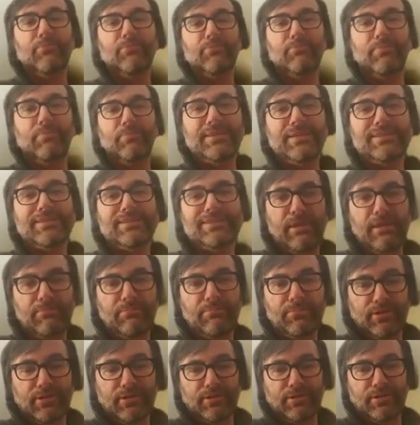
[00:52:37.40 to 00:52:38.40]

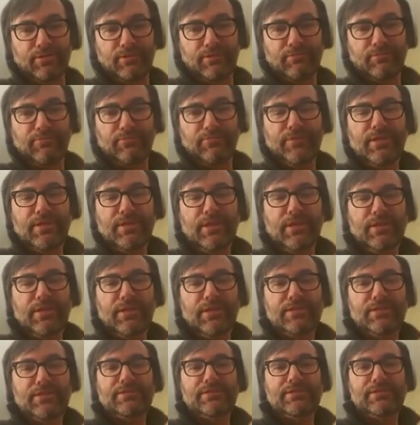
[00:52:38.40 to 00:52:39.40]
skeptical.
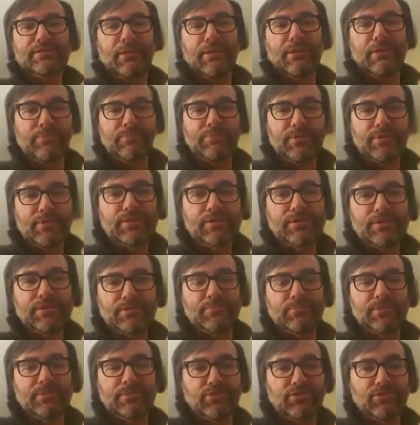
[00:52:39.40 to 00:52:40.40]
Skepticism
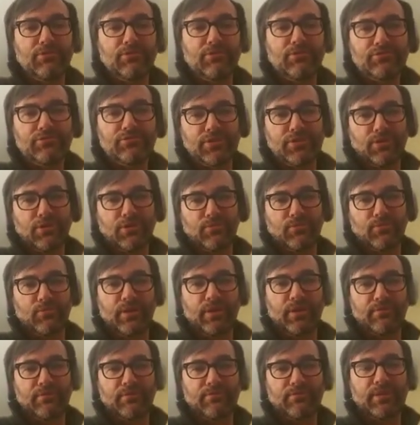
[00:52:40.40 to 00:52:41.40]
is also one
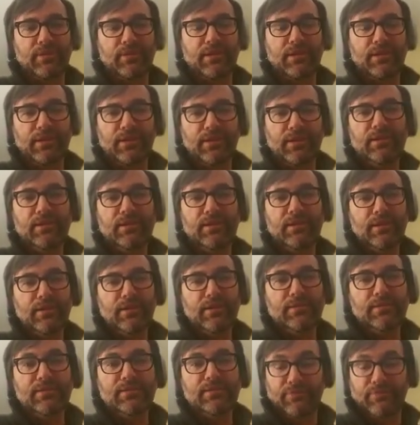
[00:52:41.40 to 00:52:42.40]
of the
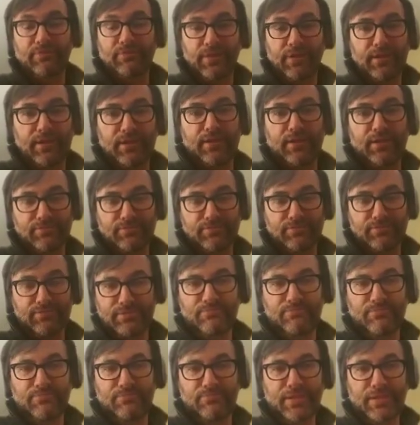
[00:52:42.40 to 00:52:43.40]
divine gifts,
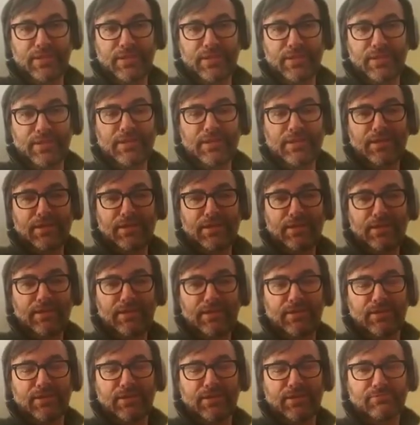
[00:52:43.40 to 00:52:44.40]

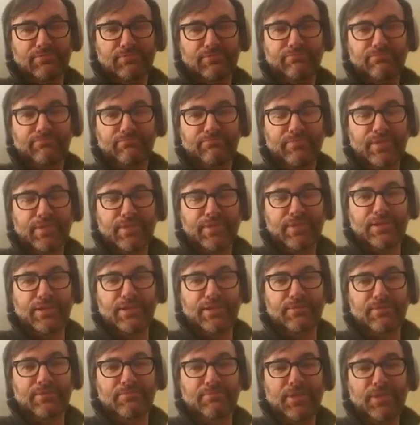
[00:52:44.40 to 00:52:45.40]
you know.
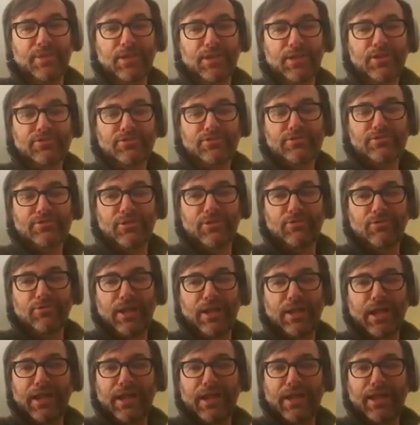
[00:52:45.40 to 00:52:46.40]
So
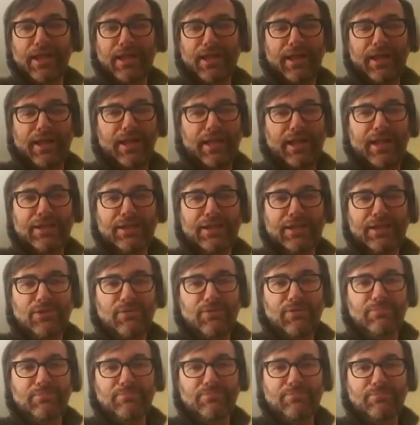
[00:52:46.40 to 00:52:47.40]
I know
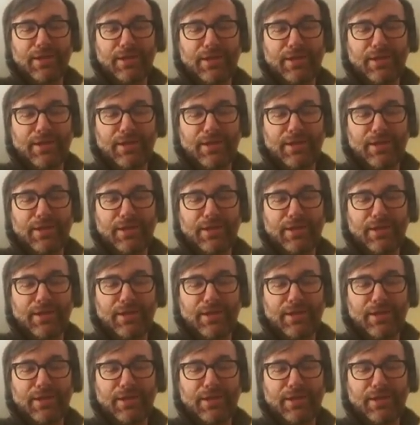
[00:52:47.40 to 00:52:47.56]
I'm